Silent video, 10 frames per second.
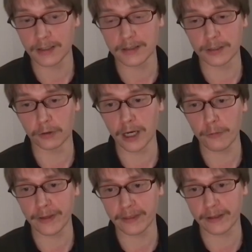So now
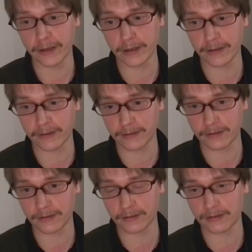with the
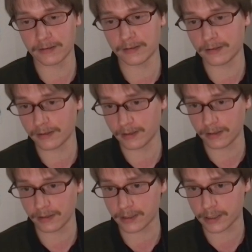
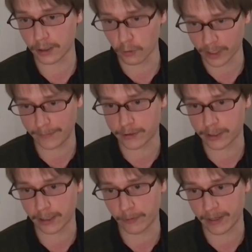stone
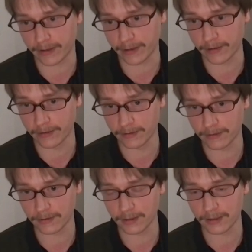capturing way, then.
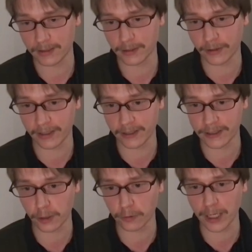So in the
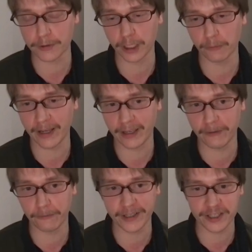stone capturing way,
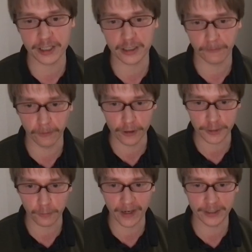if we just
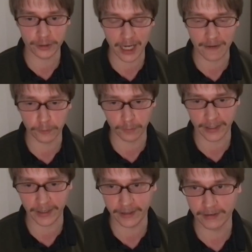force white to have to
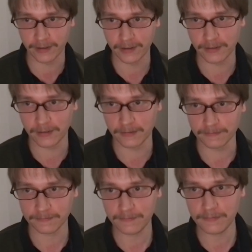play,
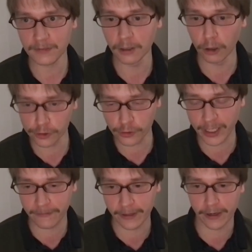or to
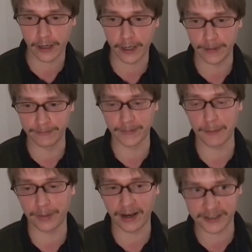give the
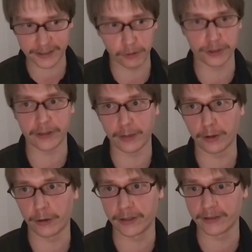pass stones to the
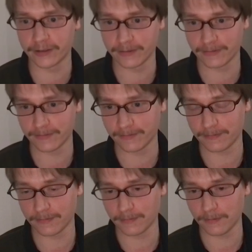opponent.
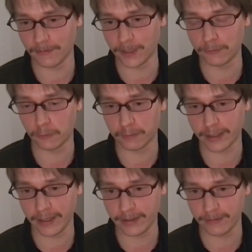White would
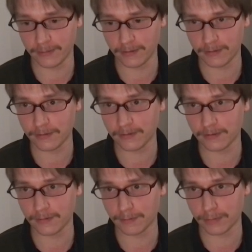play,
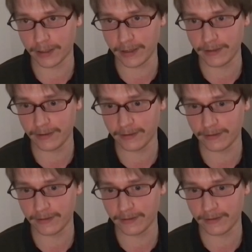play.